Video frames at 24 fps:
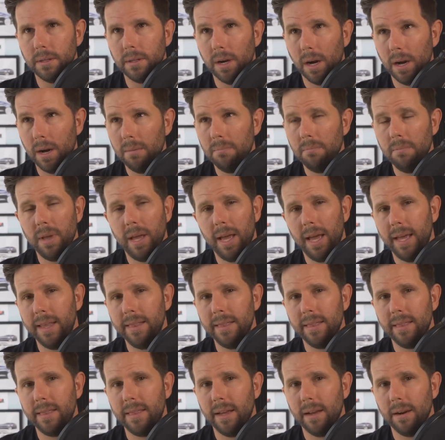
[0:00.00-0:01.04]
dumb,
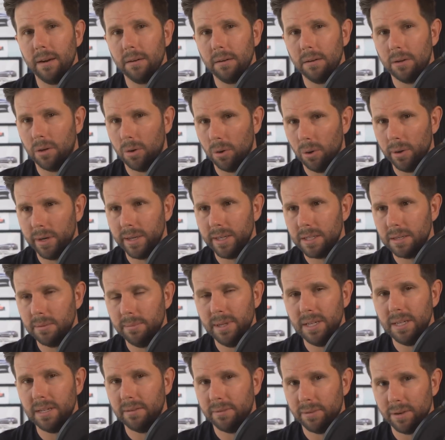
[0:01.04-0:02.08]
and they're going to
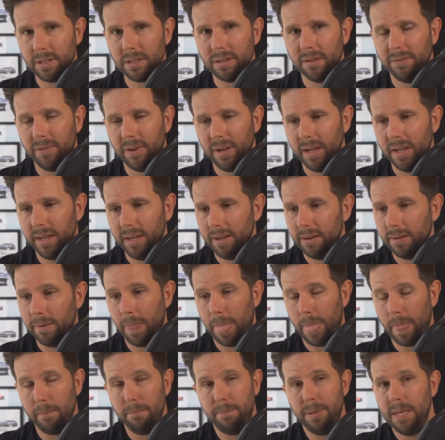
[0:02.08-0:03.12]
be diversifying.
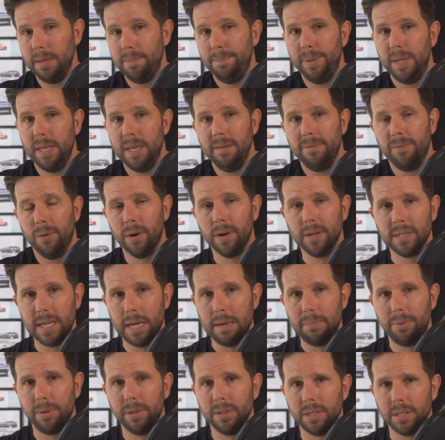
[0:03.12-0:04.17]
B P, for
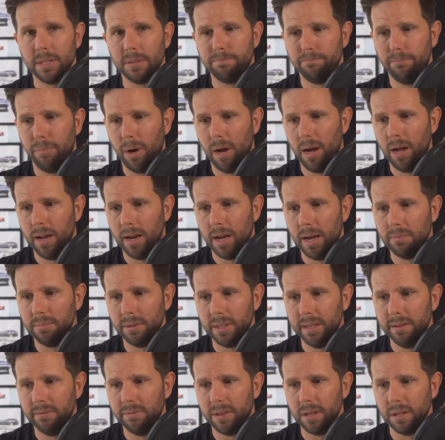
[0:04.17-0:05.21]
example, just bought, I
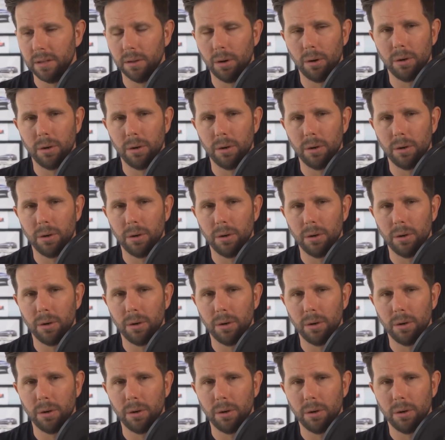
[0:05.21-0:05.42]
believe, the